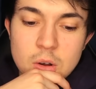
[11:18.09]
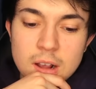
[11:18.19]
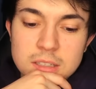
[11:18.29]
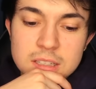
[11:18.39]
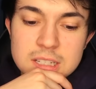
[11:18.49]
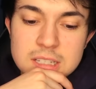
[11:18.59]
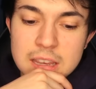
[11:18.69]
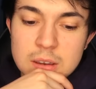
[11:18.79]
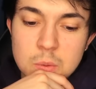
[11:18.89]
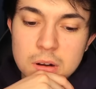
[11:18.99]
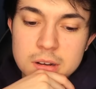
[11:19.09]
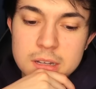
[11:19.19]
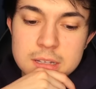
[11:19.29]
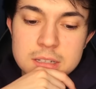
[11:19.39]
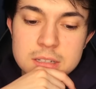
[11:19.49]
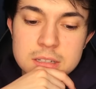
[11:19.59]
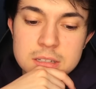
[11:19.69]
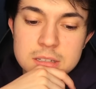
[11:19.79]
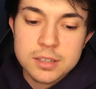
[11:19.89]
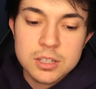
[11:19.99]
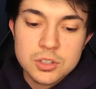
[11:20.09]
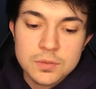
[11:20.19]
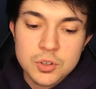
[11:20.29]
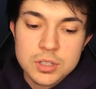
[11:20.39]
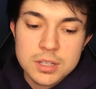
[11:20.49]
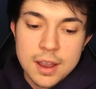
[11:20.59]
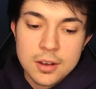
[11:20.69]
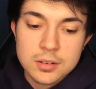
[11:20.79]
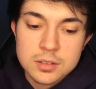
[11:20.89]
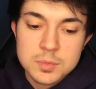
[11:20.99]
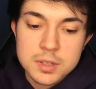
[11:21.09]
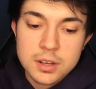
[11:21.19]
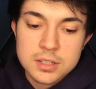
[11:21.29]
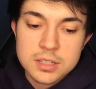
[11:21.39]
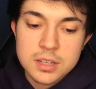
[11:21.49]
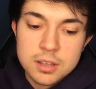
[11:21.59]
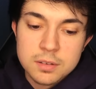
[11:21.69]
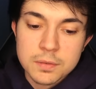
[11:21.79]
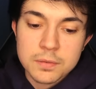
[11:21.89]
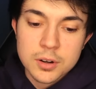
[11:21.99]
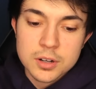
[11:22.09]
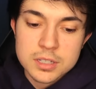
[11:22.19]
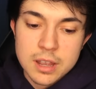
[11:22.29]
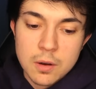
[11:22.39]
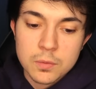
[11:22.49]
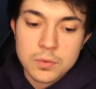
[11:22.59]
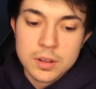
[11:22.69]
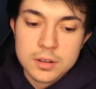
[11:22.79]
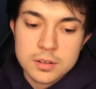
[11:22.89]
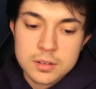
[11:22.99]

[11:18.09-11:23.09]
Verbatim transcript: know, I think the second one is each of your styles, because in the first outfit,